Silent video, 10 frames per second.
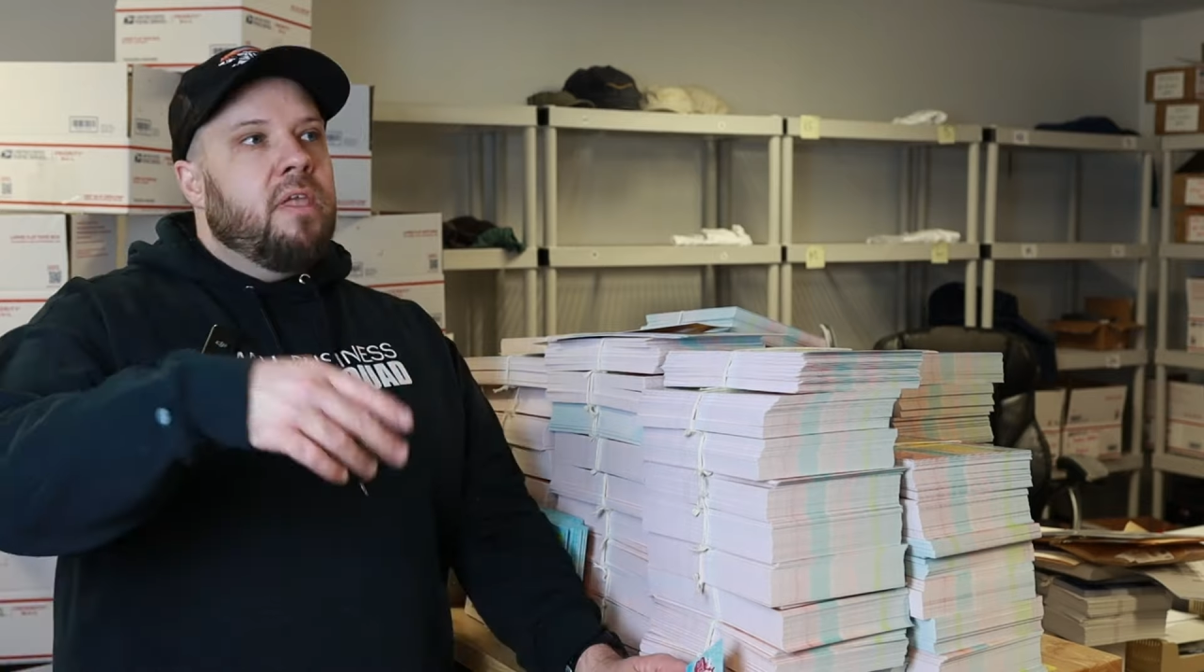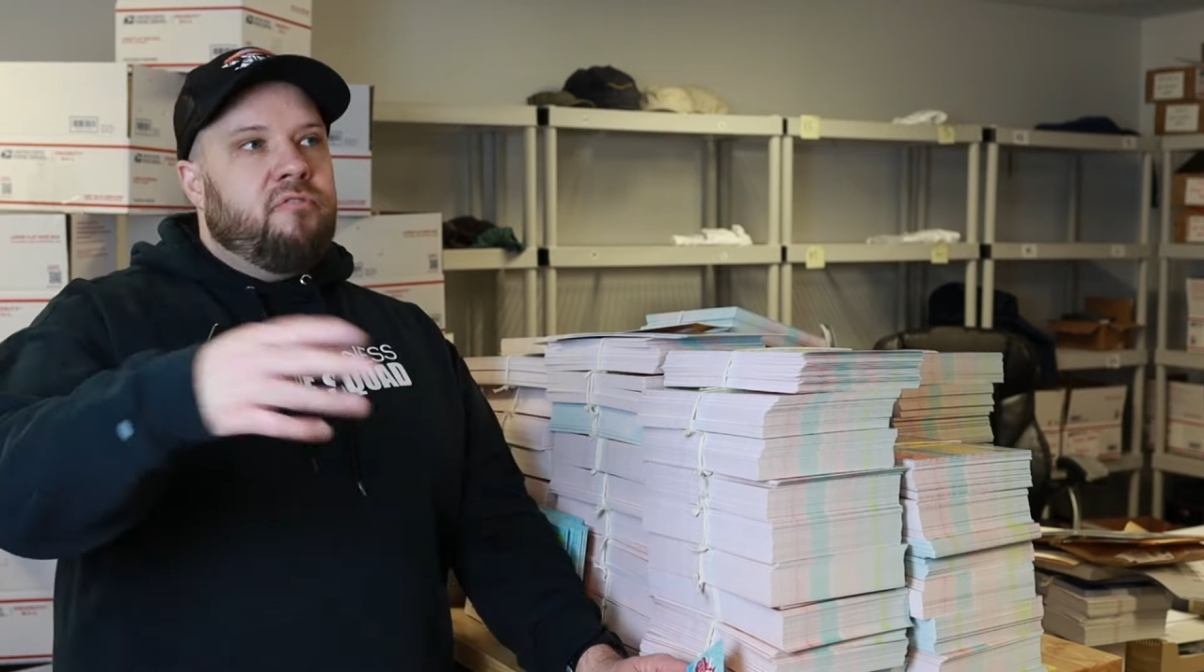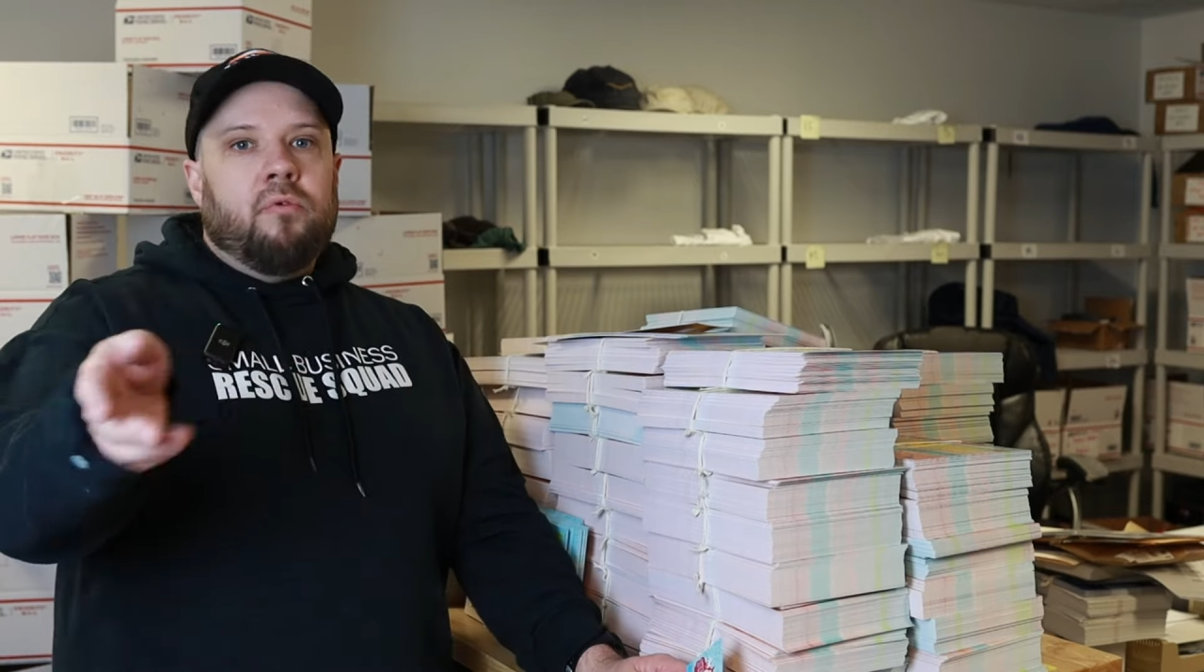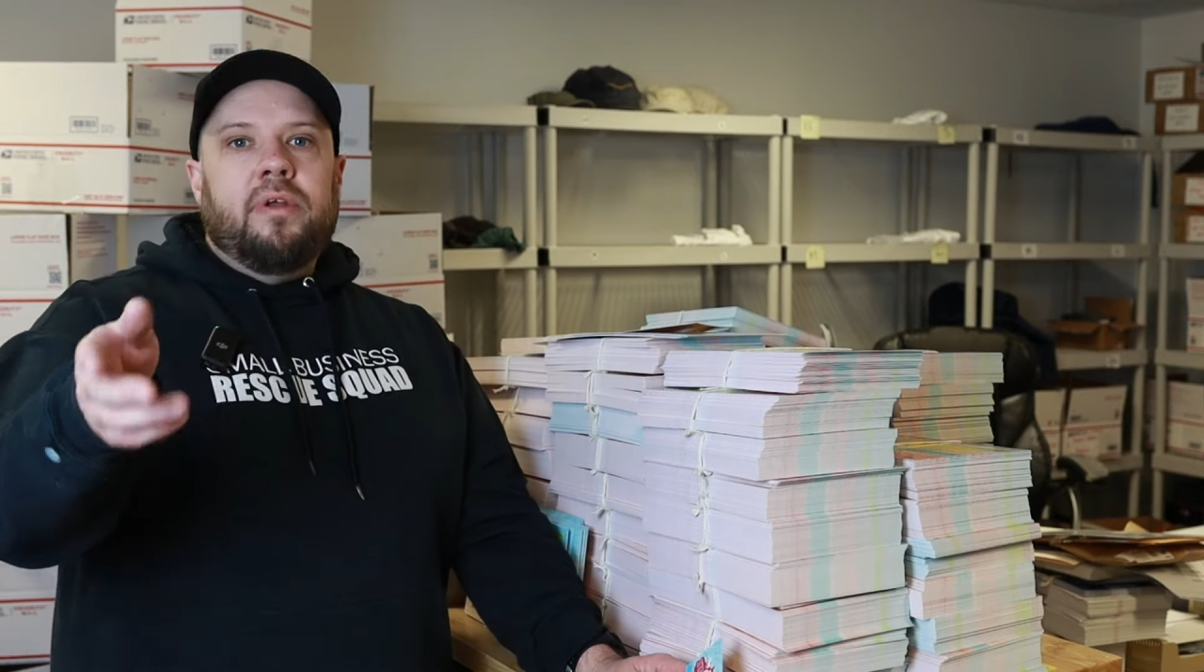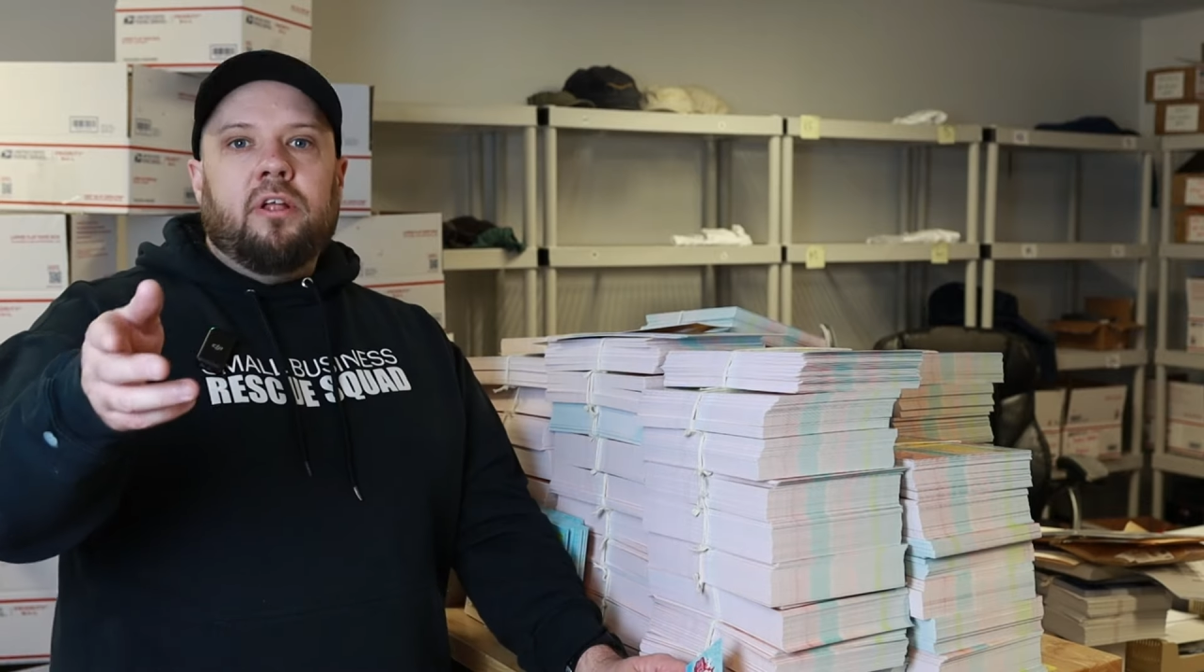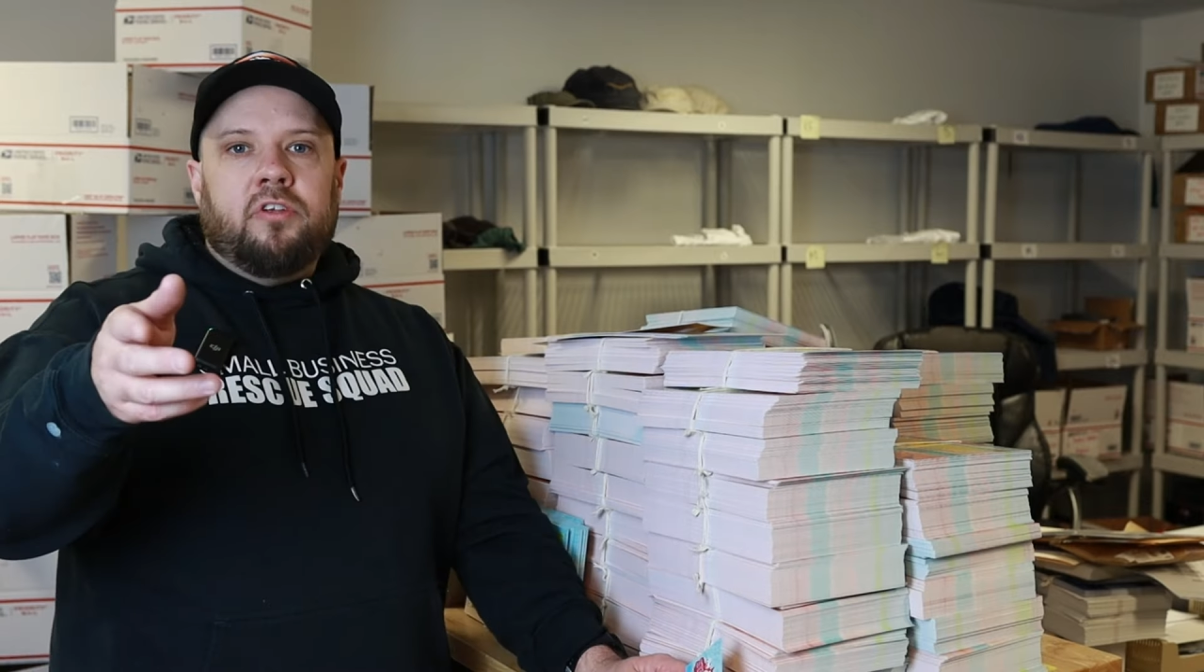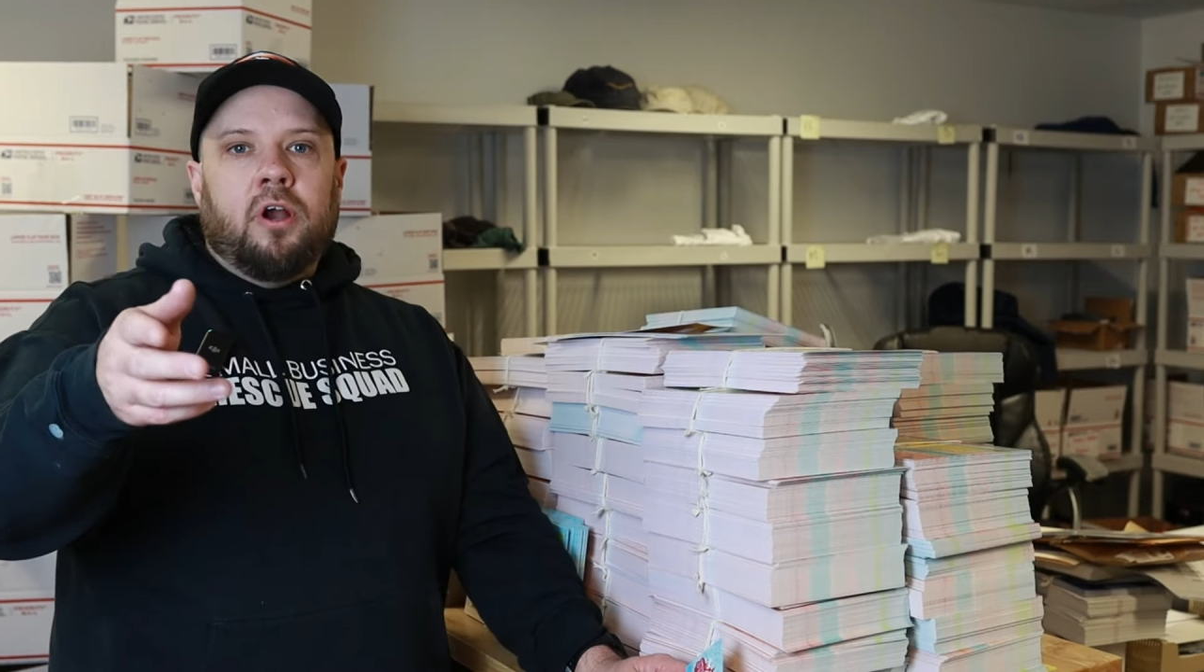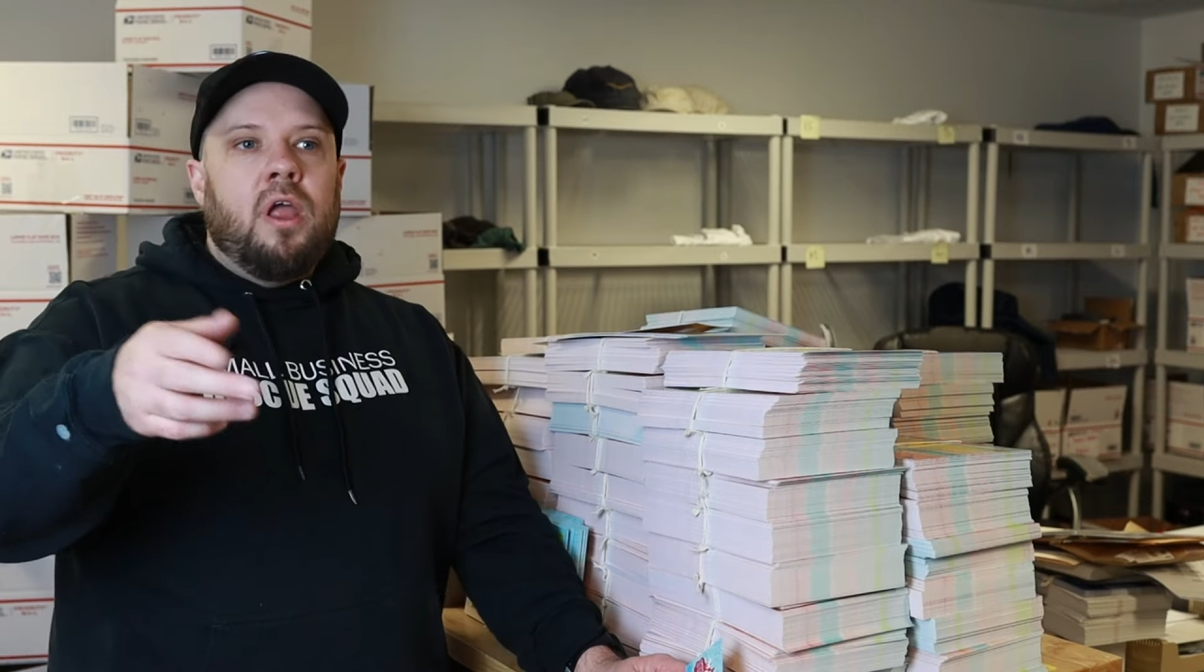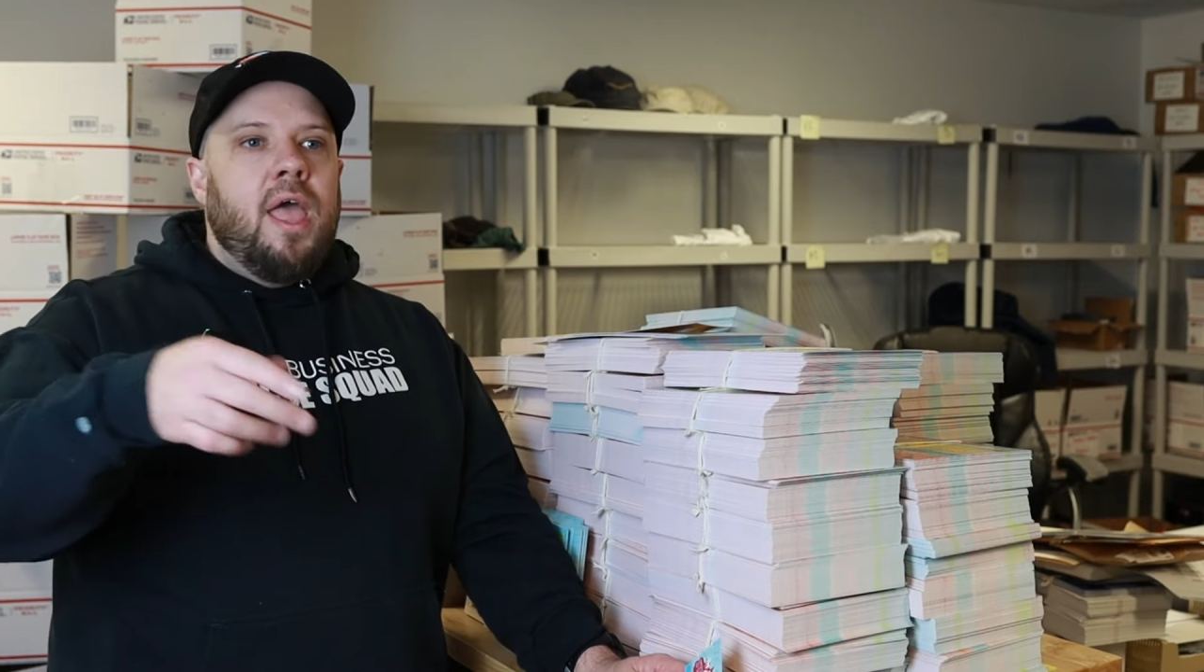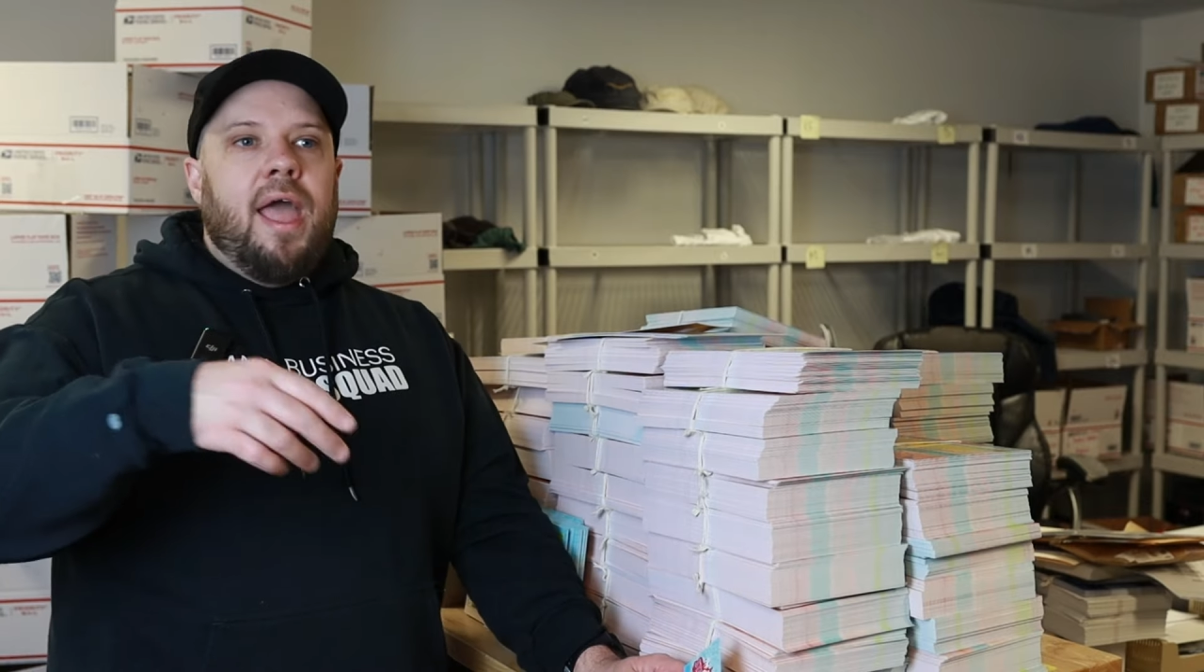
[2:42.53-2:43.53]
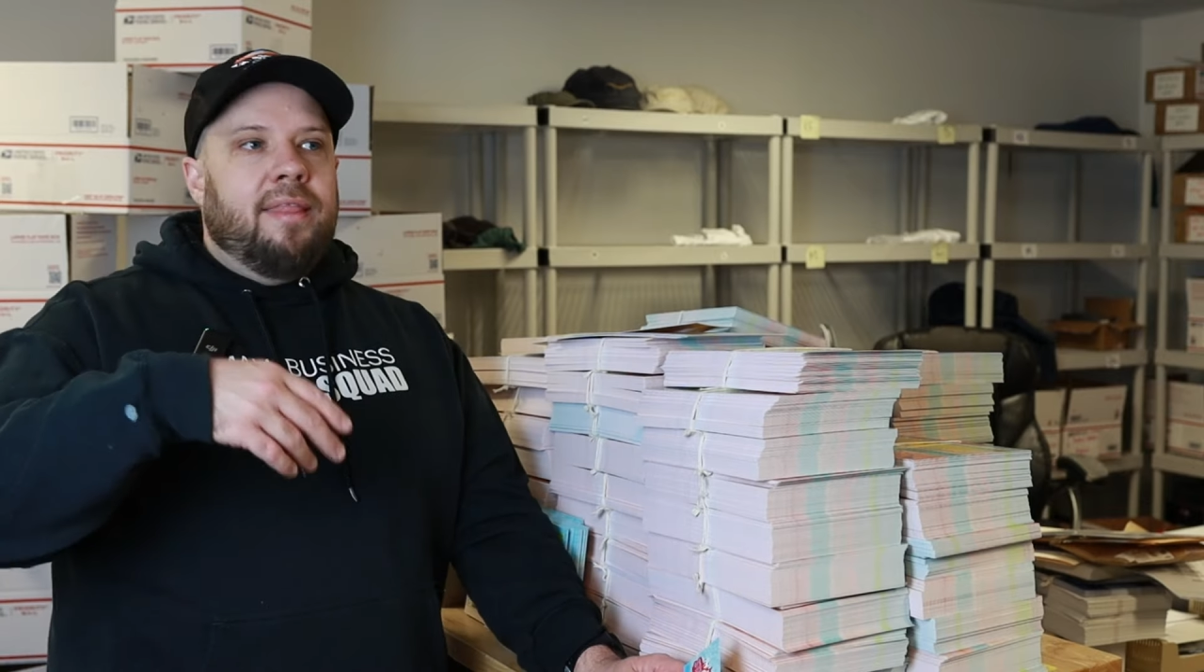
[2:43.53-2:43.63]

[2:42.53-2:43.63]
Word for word: If you're a realtor